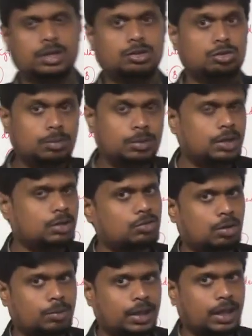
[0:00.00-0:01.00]
That should be
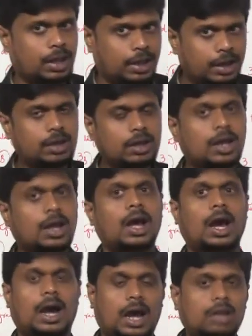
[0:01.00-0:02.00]
divisible by 8
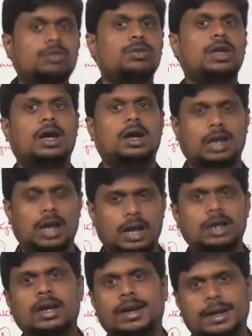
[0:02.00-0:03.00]
as we are
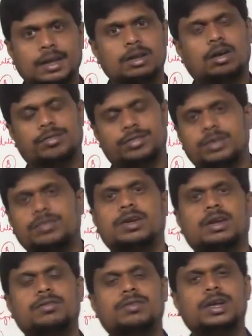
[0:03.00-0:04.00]
calculating the offset
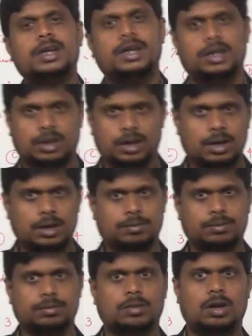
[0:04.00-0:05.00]
for every
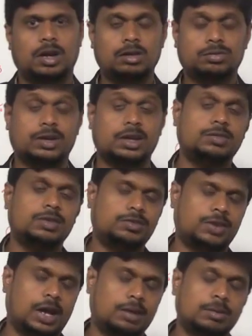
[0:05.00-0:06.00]
datagram, or else for every
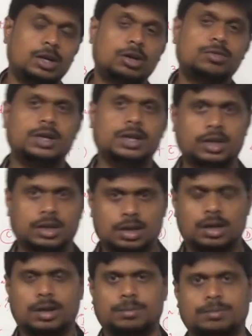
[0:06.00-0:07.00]
fragment of
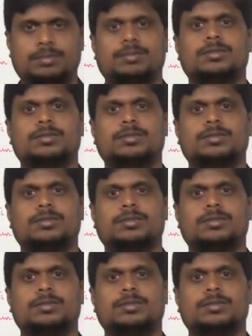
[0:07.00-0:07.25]
datagram.